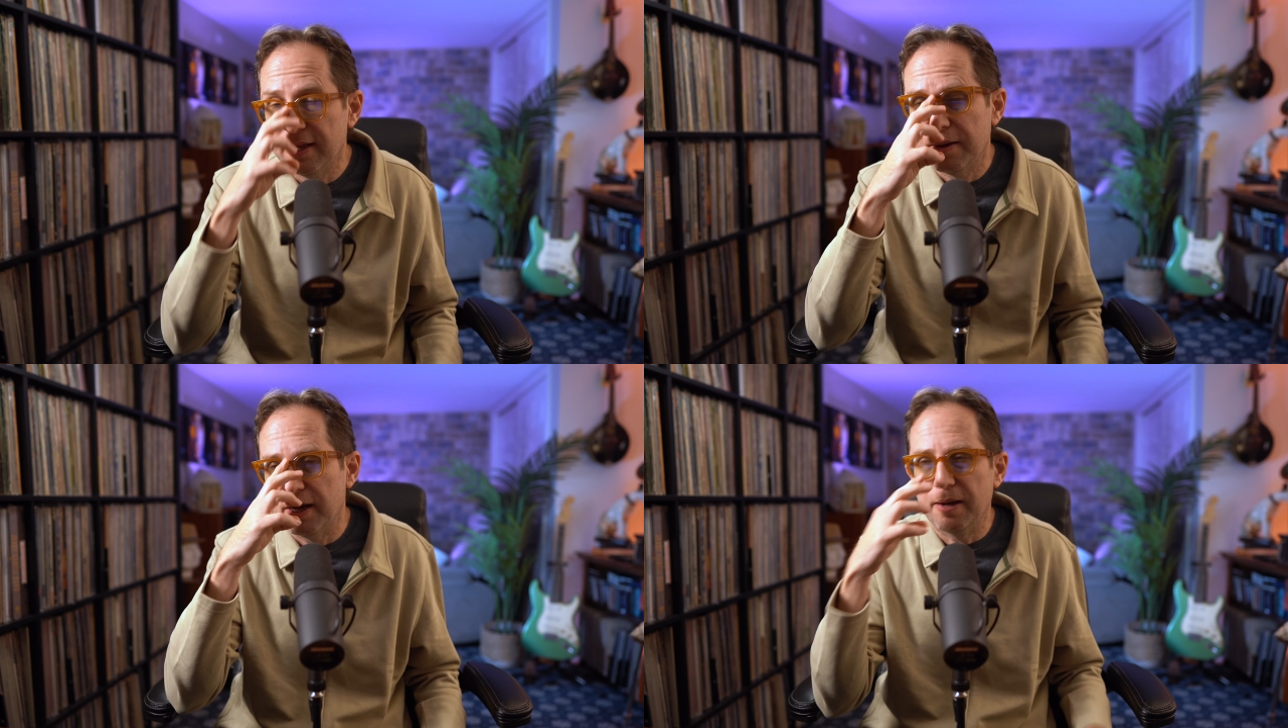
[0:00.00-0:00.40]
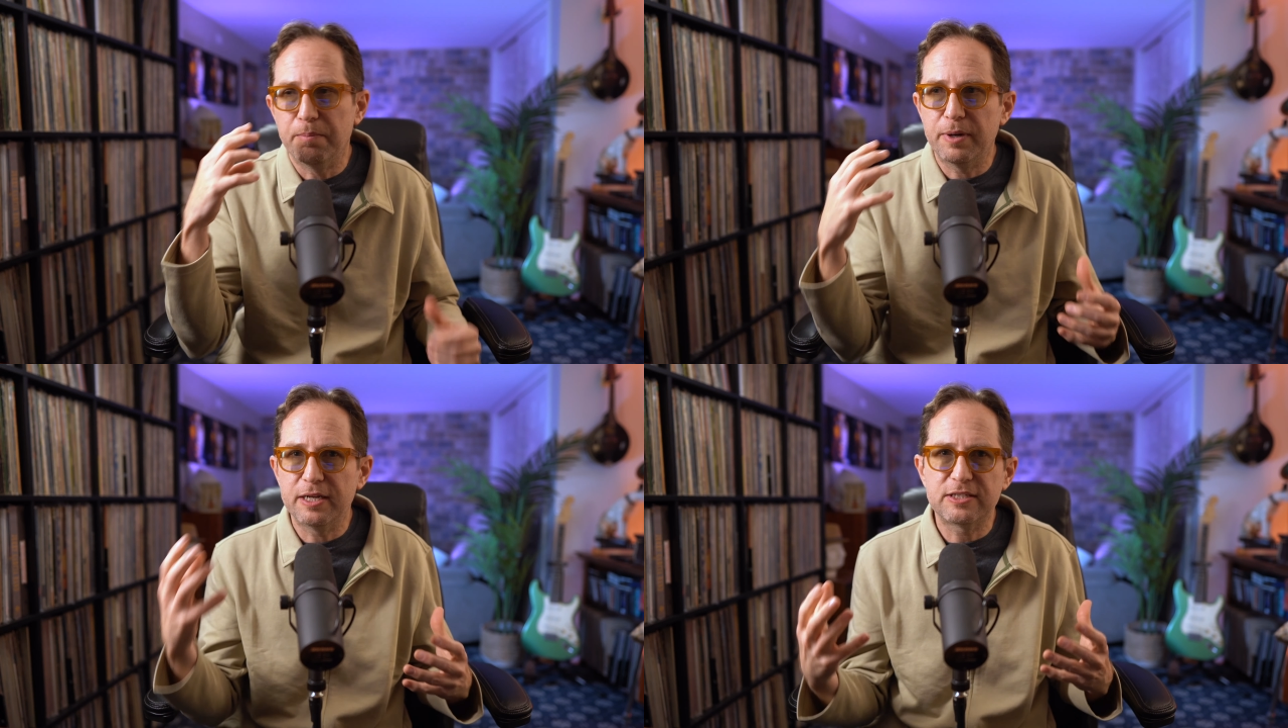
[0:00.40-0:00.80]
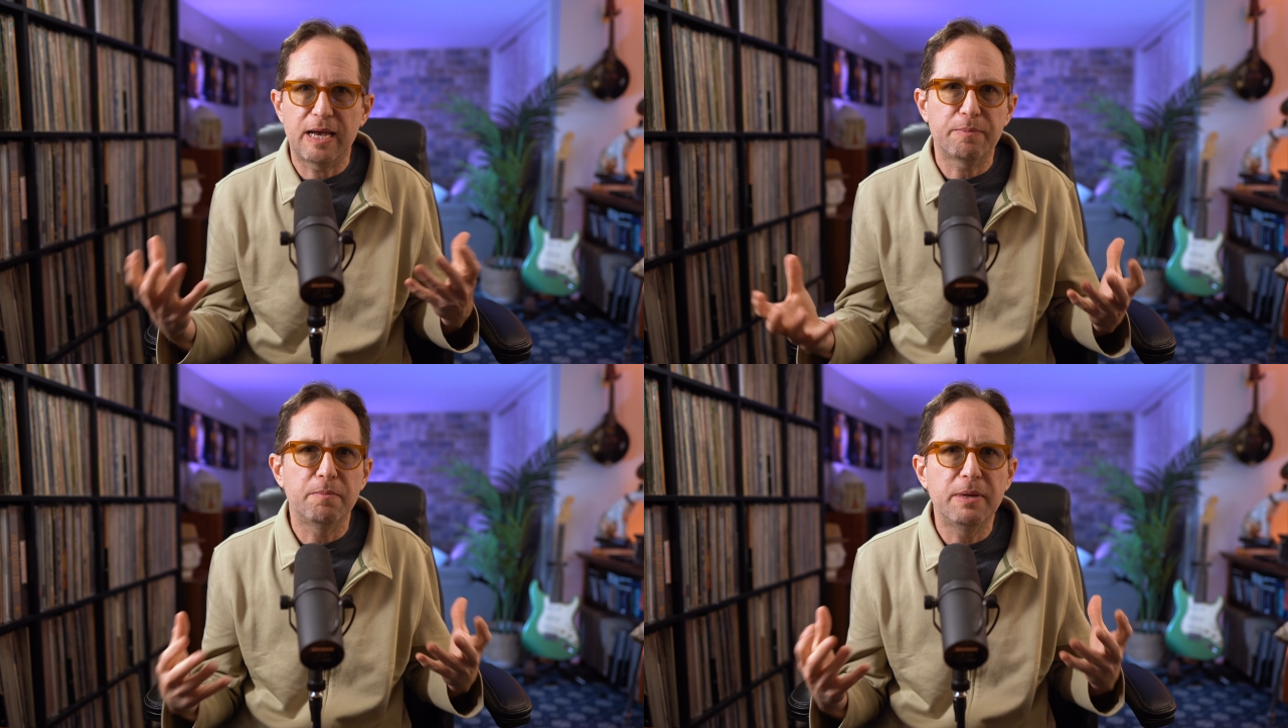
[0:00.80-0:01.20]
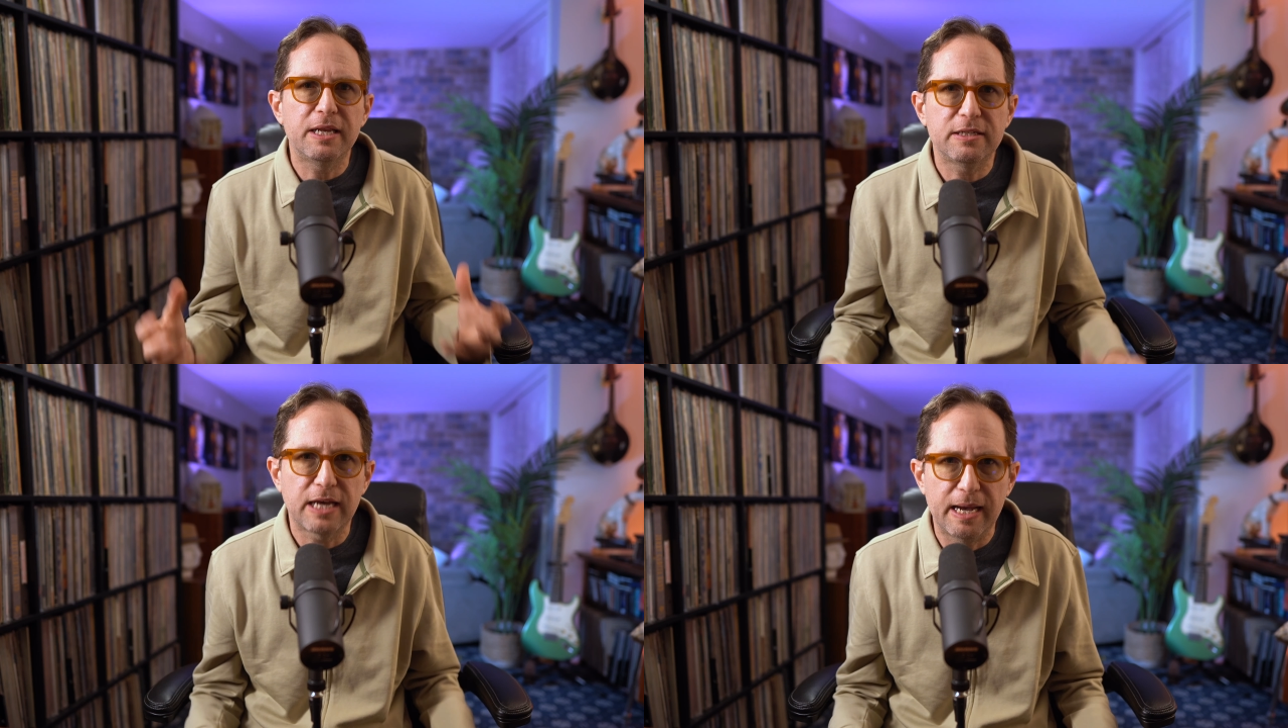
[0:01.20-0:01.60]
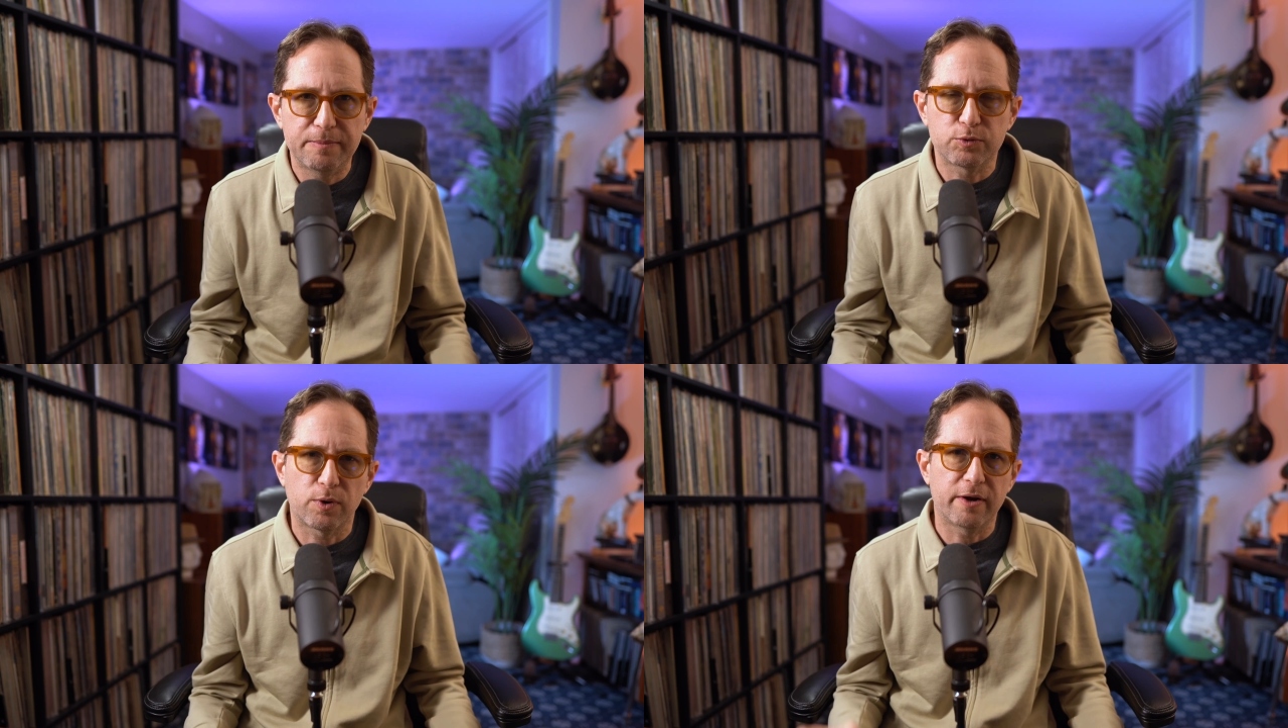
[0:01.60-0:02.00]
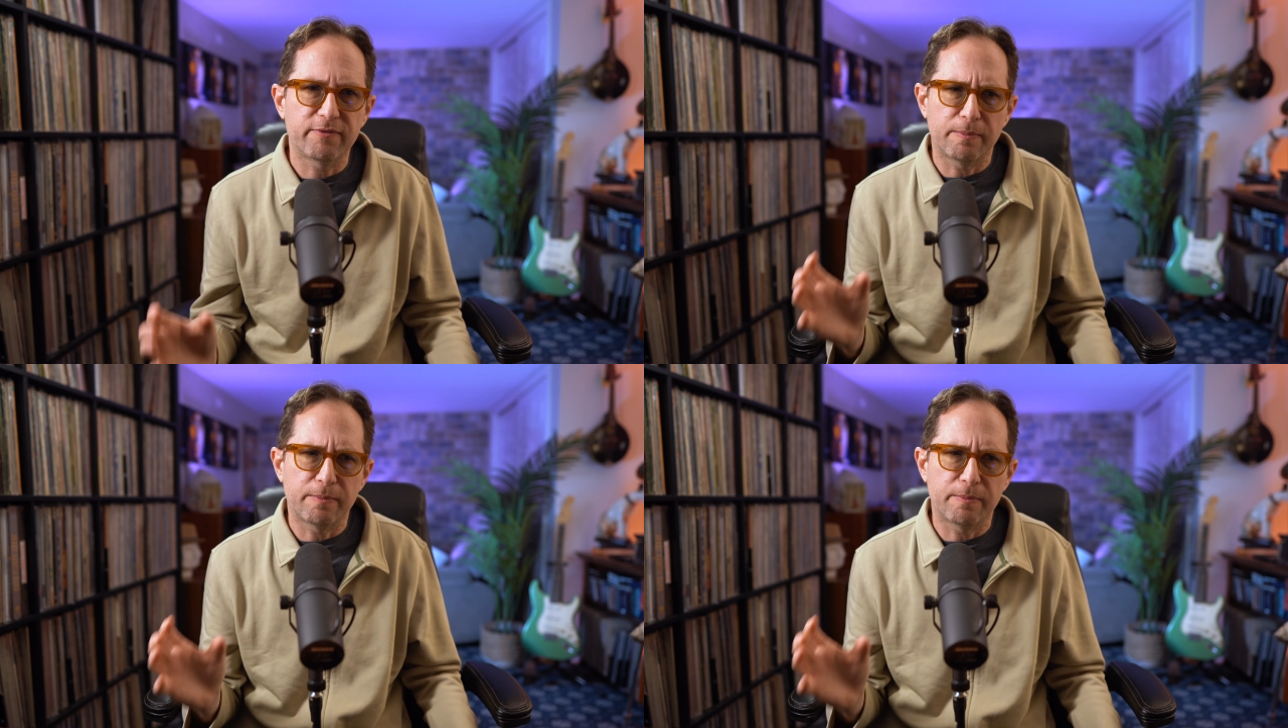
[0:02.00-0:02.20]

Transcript: but it's happened many times where if